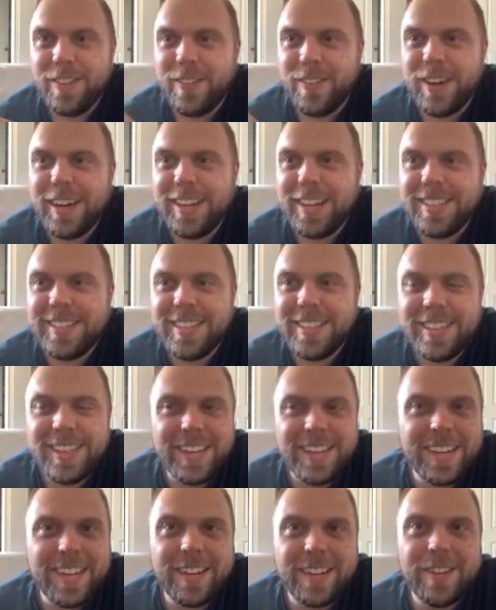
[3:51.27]
Yeah. Why
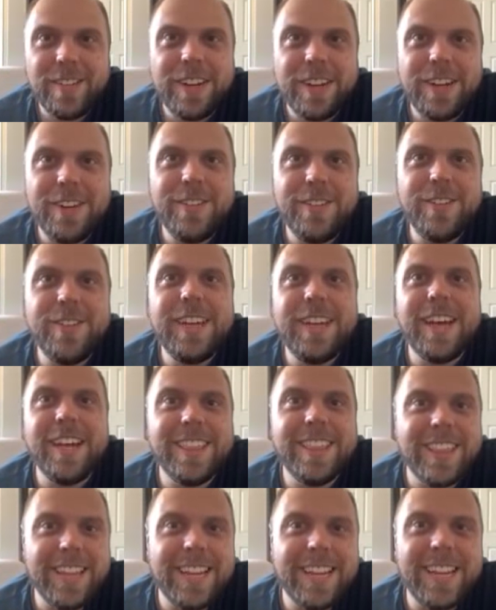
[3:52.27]

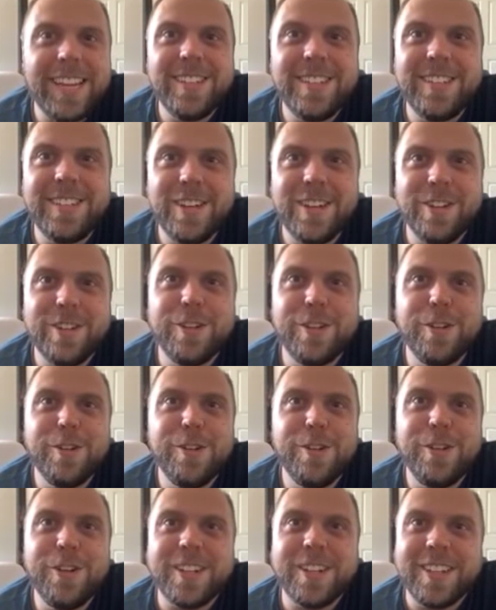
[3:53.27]
do we all think he's
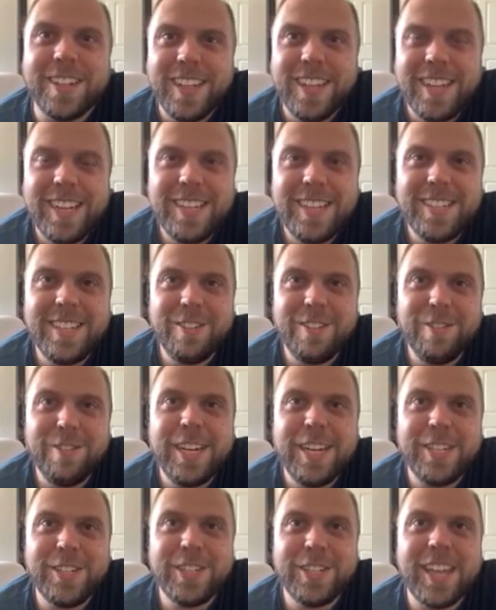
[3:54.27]
so cool?
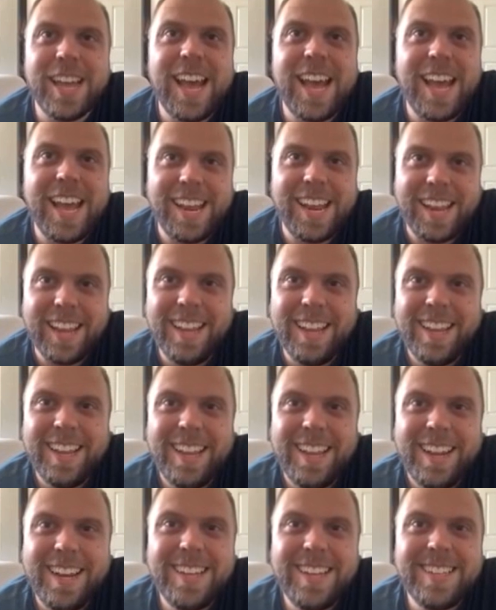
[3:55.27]
He's a rich guy,
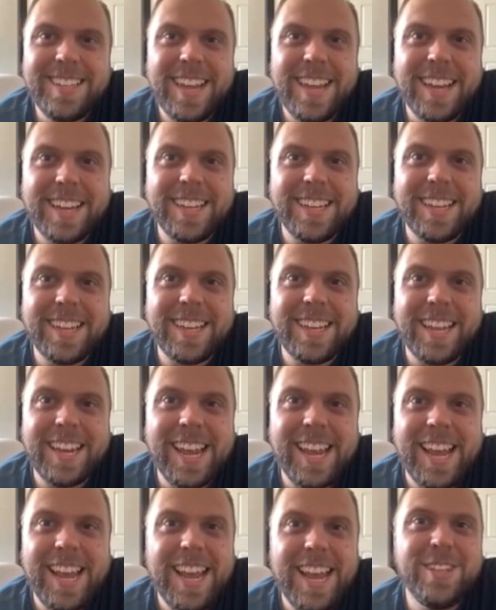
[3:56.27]
and he's
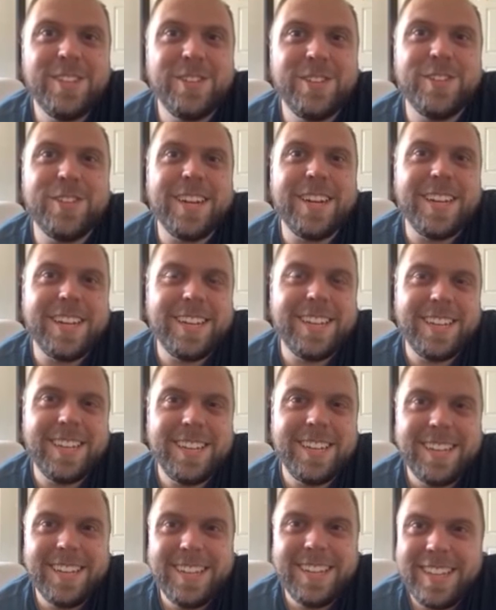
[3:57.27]
acting like a hedge
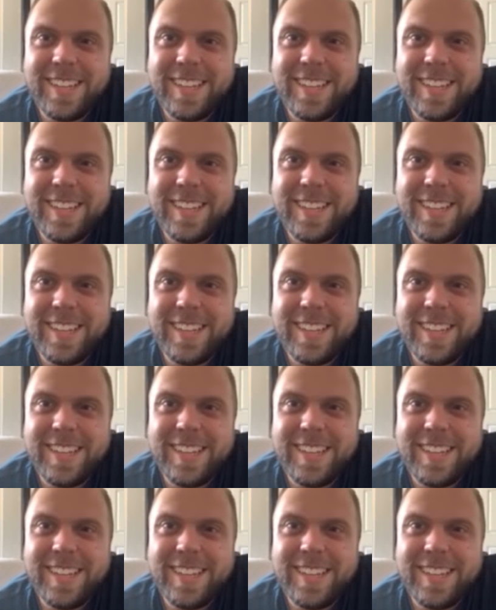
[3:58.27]
fund.